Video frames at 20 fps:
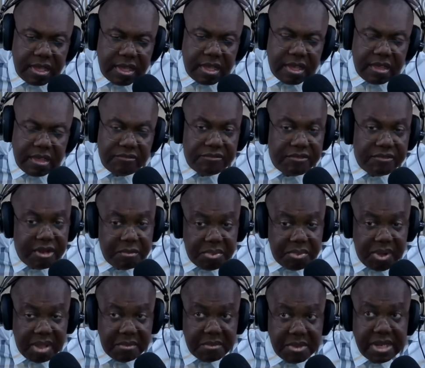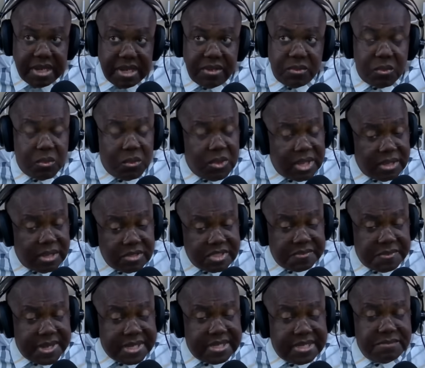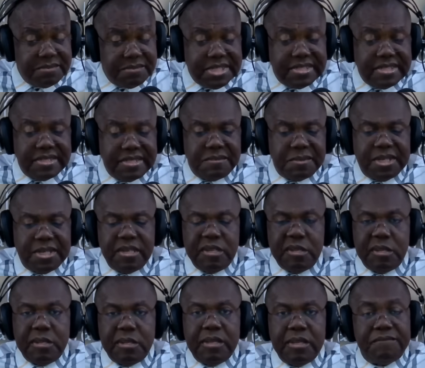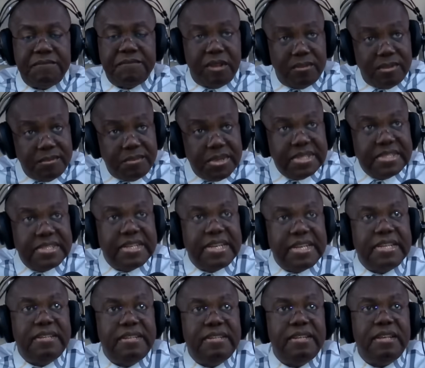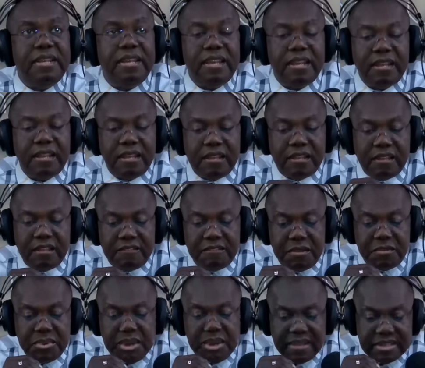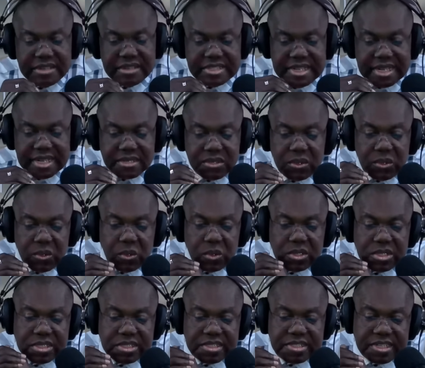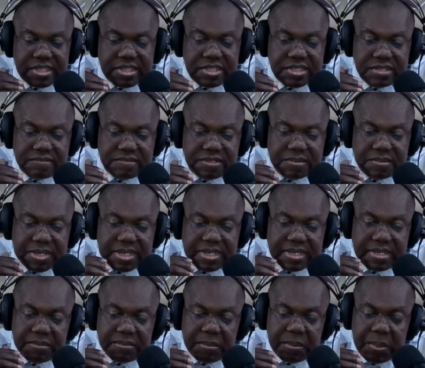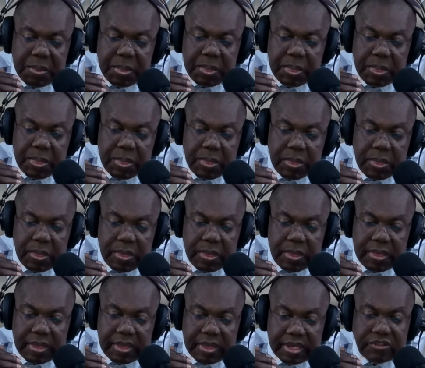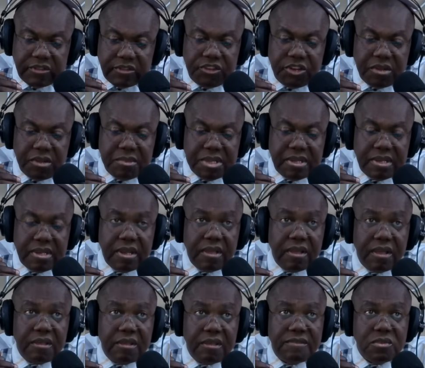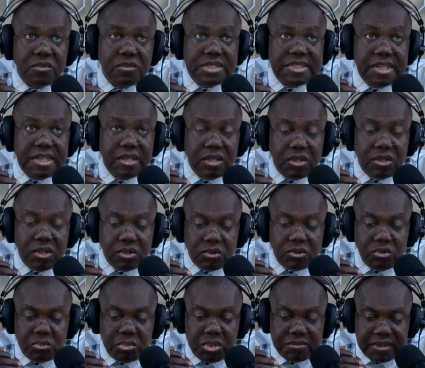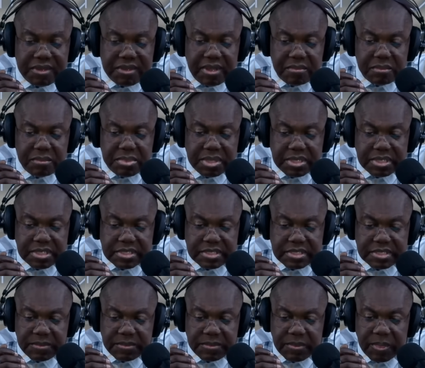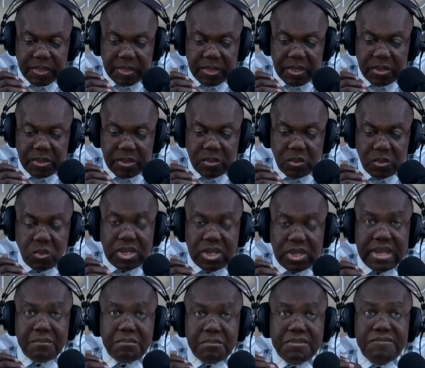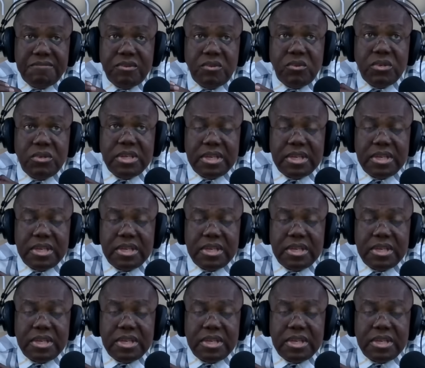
a very prominent, well-respected businessman, a former president of the private sector organization of Jamaica, and chairman of the Wisinco group of companies, William Mafood.